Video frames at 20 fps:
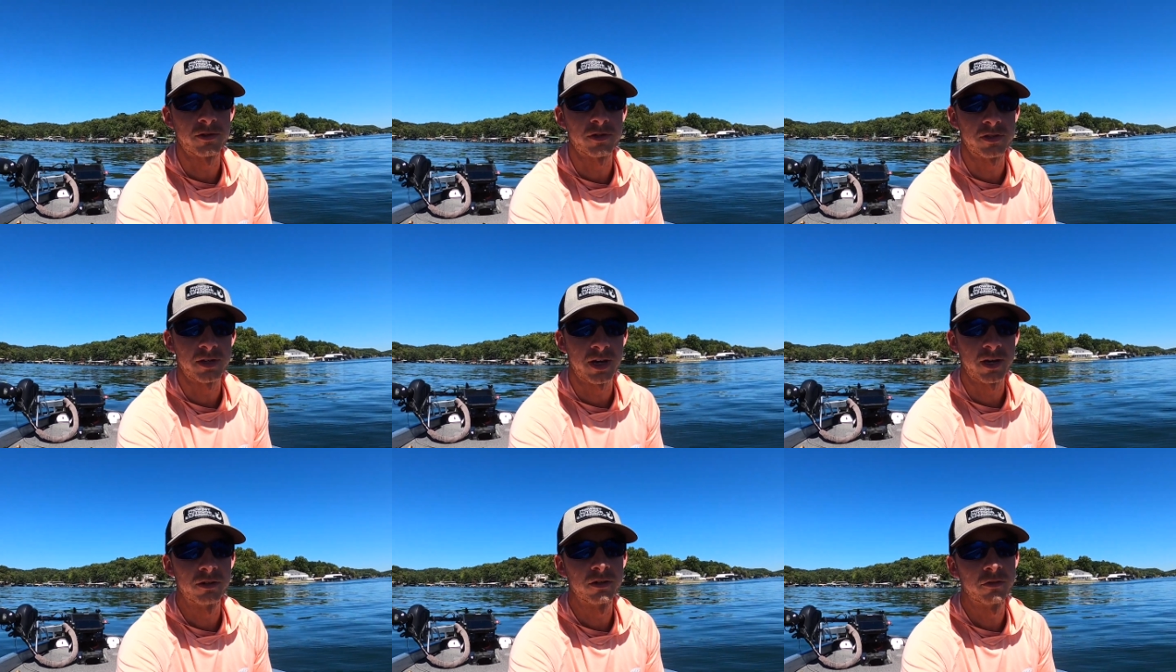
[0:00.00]
You
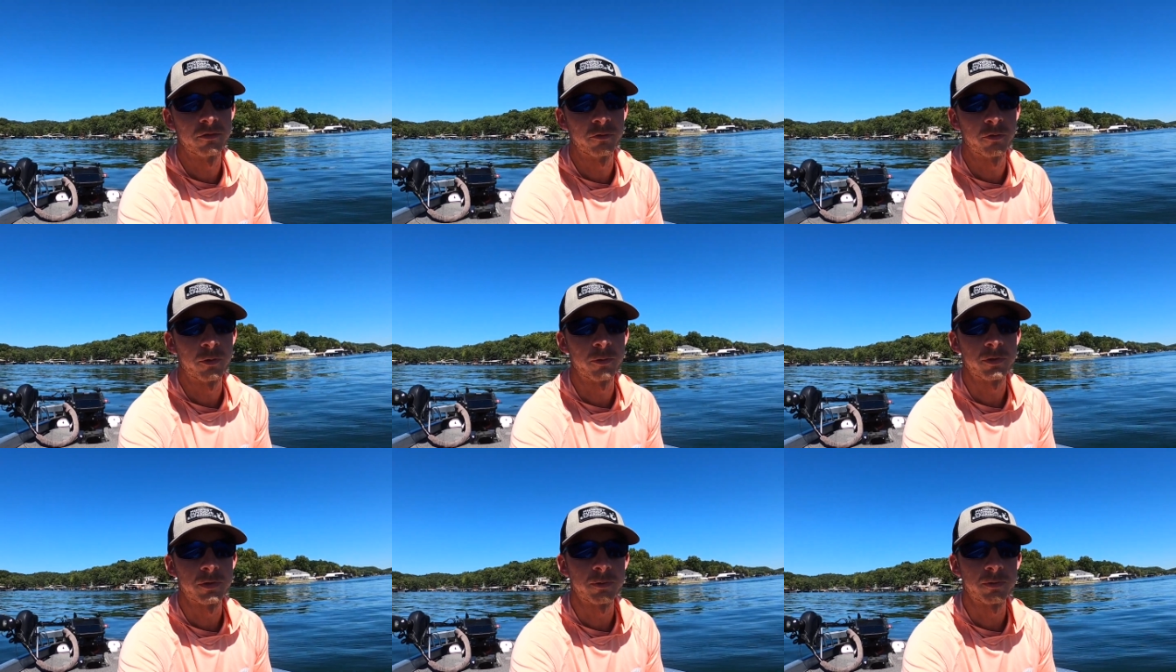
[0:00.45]
just got to look for
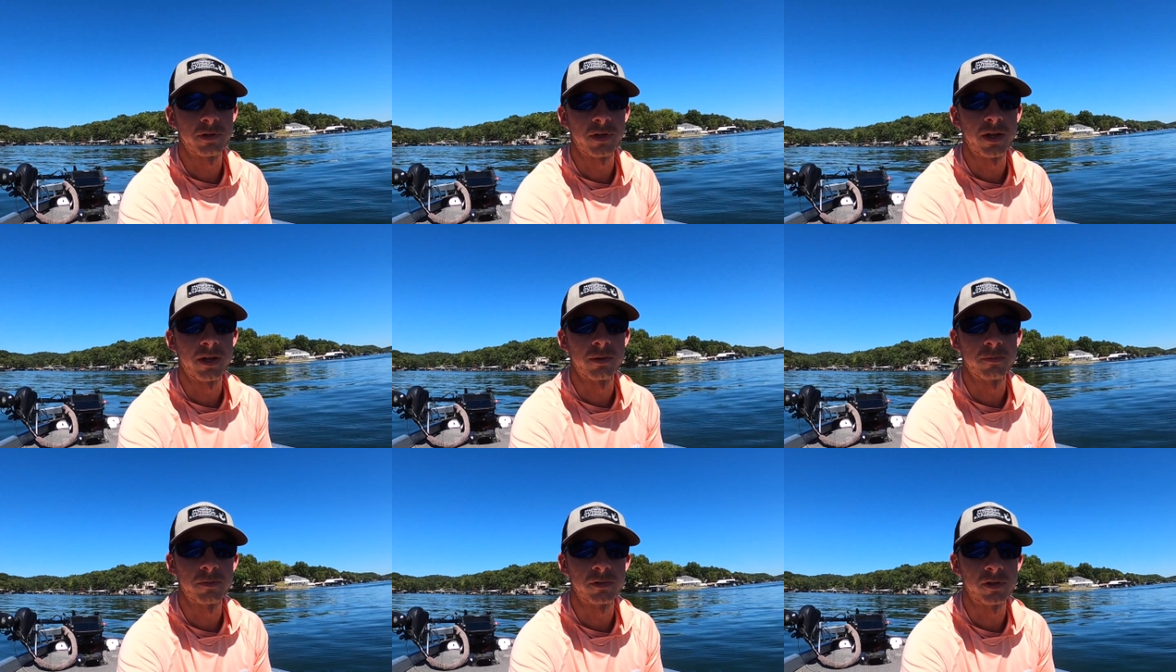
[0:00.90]
them
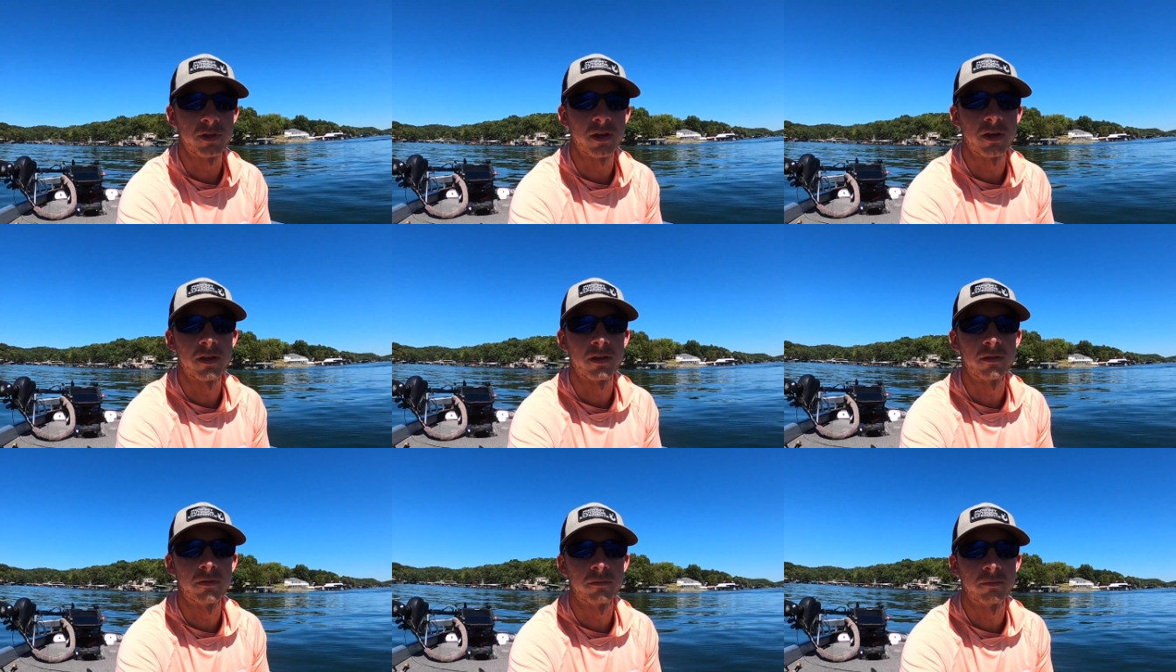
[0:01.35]
sometimes,
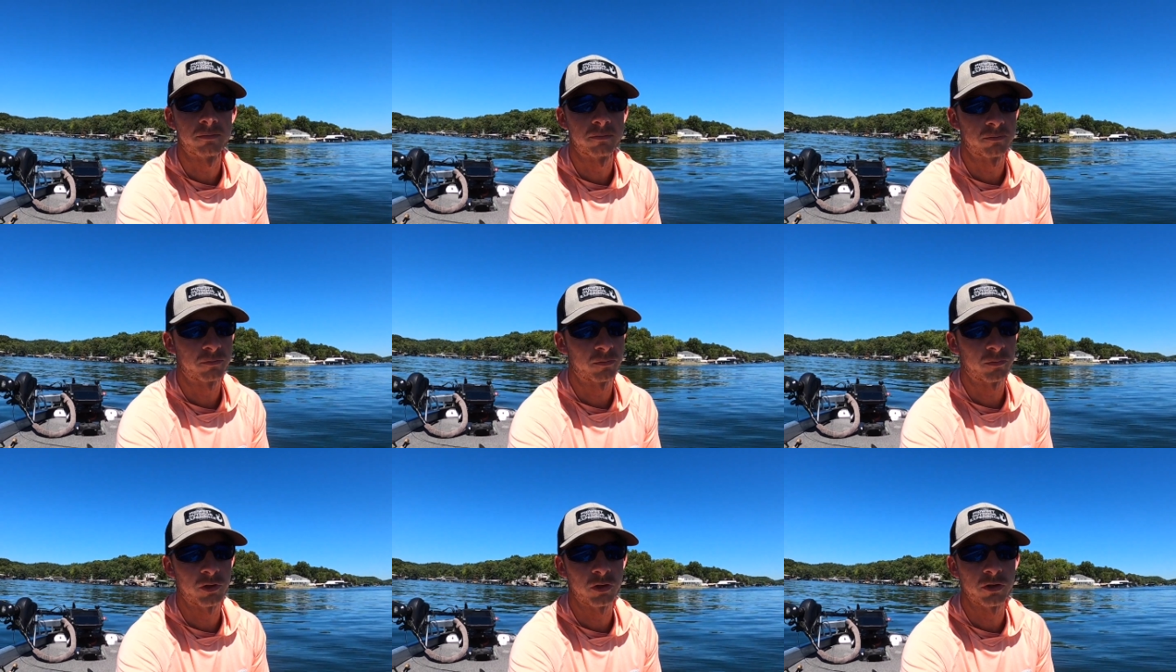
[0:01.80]

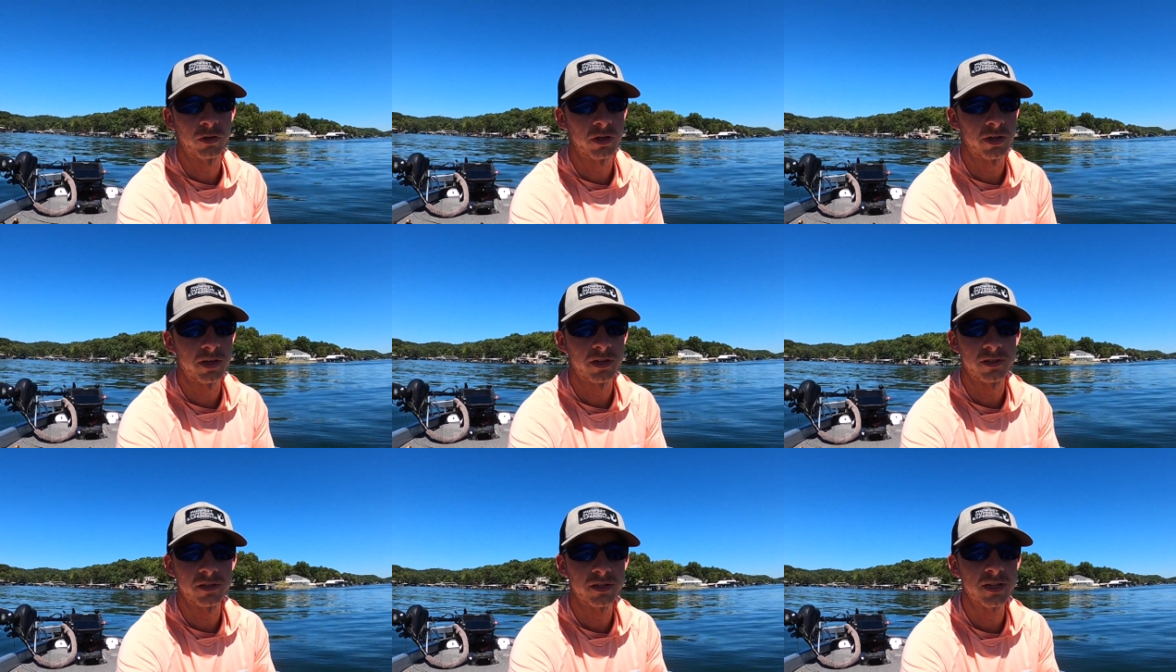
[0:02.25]
and you
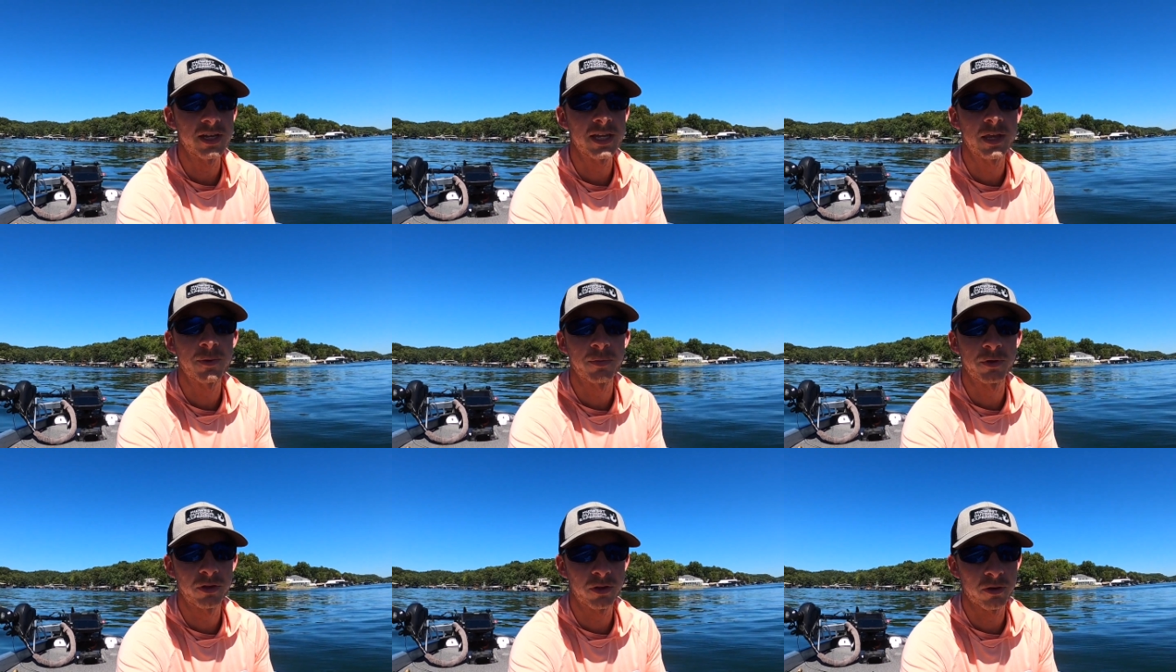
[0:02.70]
can get
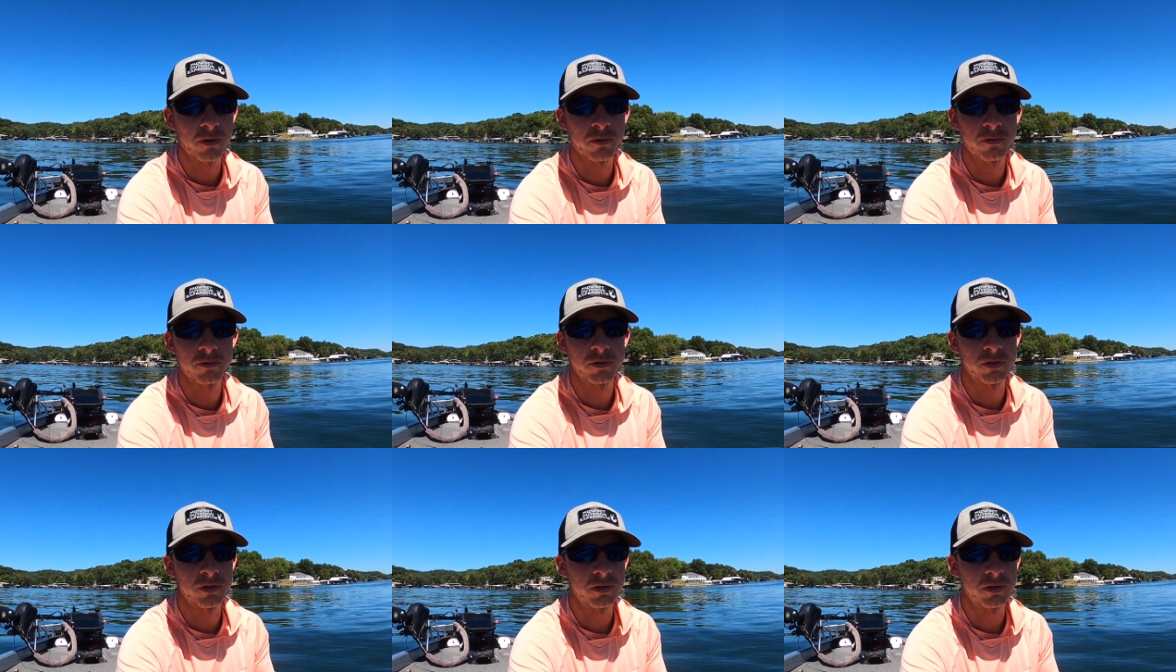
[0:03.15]
sneaky with those,